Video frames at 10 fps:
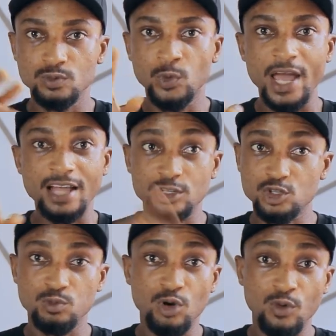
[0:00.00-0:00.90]
We had the
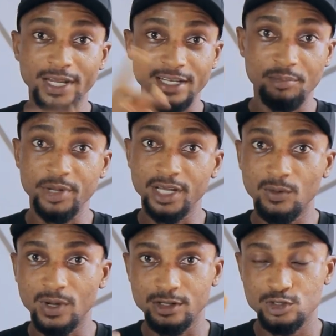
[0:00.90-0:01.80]
small one and the bigger
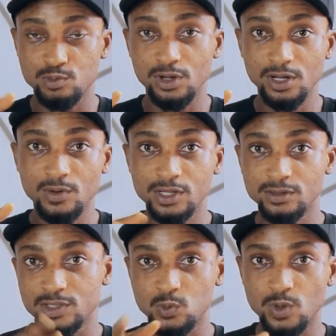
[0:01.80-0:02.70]
one. The smaller
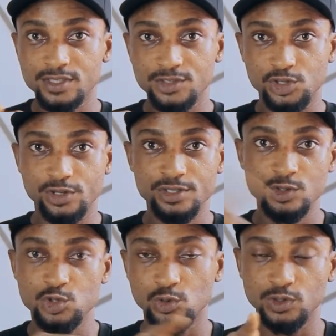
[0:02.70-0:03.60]
one is what Joyce
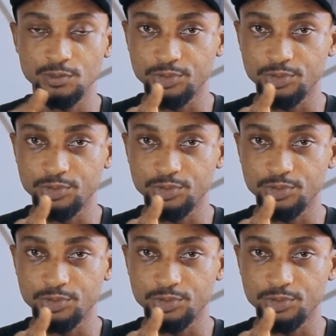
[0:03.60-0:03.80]
showed